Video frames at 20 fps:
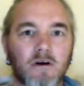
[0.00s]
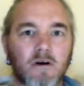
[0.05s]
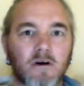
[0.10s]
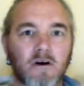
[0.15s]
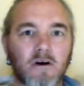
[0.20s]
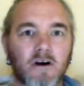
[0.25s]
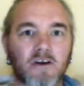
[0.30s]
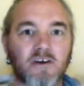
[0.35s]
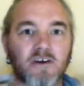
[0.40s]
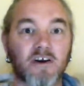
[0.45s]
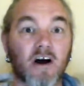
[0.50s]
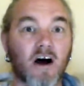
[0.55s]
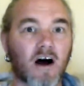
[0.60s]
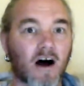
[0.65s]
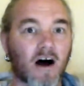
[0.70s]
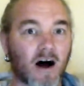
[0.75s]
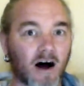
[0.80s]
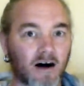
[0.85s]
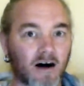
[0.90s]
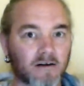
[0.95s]
a
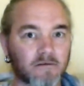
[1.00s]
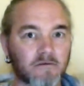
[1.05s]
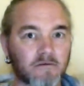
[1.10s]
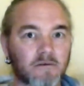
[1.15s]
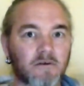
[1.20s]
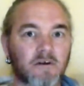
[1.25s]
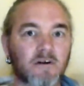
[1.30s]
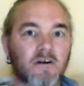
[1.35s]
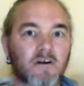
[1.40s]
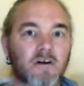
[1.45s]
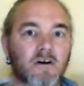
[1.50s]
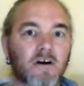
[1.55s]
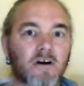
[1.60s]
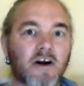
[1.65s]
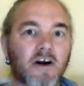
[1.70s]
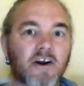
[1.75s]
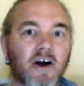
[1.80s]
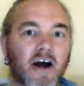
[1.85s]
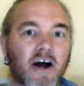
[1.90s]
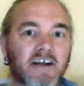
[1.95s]
car,
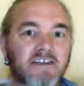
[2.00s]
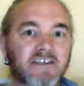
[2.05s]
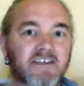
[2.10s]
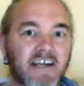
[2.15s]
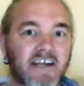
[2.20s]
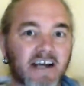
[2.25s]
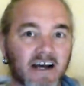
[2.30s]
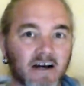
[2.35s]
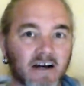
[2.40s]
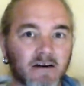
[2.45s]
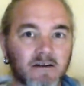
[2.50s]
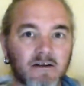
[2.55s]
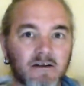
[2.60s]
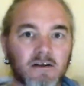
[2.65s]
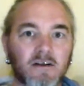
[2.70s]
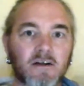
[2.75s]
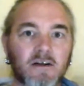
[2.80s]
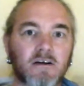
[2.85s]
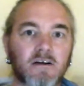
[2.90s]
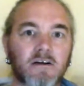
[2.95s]
an idea,
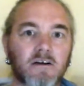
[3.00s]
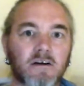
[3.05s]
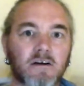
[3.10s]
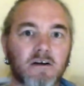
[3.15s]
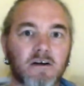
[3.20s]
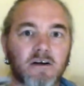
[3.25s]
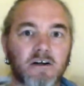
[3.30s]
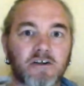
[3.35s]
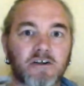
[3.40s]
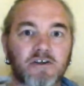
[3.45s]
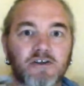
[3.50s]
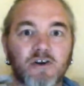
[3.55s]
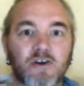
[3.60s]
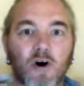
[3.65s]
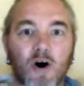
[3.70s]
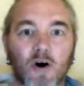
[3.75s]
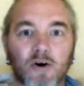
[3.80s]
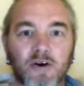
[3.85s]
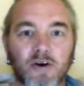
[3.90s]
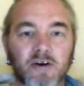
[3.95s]
a
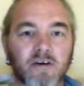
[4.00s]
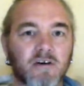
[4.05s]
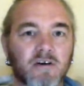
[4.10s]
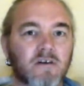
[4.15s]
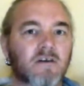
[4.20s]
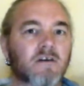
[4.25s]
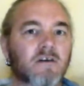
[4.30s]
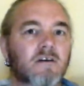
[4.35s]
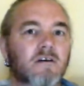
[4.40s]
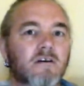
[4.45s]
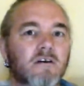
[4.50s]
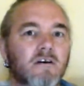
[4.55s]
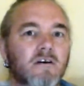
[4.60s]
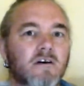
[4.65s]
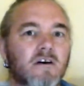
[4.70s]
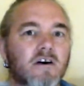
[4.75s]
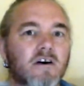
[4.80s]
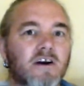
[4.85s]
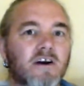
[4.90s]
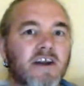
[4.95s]
dog,
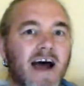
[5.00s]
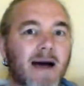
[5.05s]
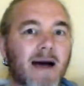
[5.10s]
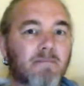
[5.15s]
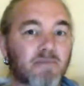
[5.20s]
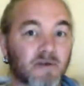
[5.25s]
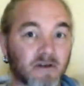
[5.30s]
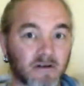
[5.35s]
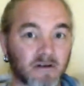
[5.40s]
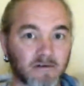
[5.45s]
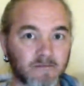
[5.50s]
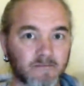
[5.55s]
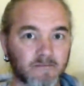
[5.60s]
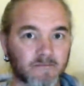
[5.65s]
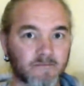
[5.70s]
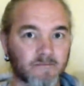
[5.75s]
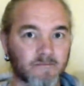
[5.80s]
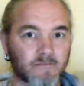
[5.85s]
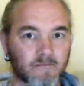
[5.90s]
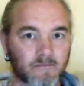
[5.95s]
an apple.
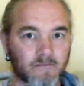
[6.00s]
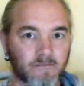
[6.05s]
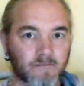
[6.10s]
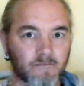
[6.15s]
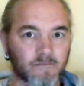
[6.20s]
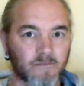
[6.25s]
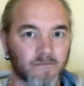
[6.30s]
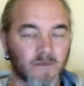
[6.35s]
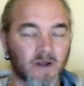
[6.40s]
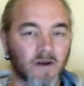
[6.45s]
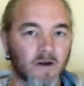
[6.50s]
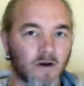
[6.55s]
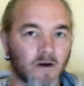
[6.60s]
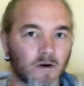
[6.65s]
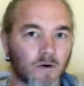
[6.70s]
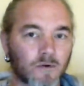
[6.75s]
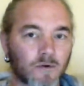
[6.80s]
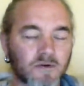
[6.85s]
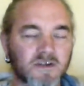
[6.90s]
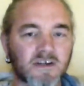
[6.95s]

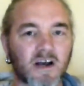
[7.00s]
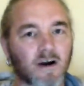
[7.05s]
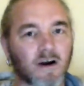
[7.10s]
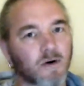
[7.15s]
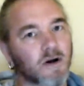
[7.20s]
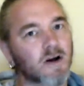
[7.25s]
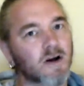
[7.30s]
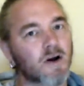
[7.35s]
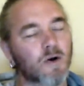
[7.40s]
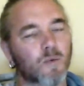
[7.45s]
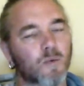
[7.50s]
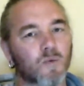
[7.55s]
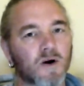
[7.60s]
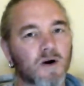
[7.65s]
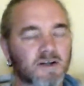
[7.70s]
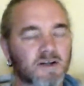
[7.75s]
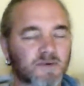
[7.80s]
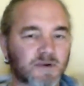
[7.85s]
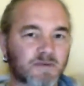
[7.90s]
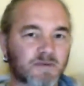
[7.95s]
Also,
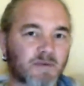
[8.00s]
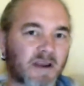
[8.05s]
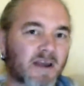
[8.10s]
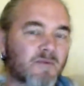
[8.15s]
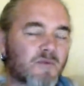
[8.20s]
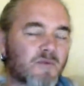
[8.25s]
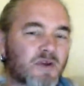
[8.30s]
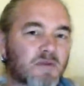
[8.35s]
words which begin with the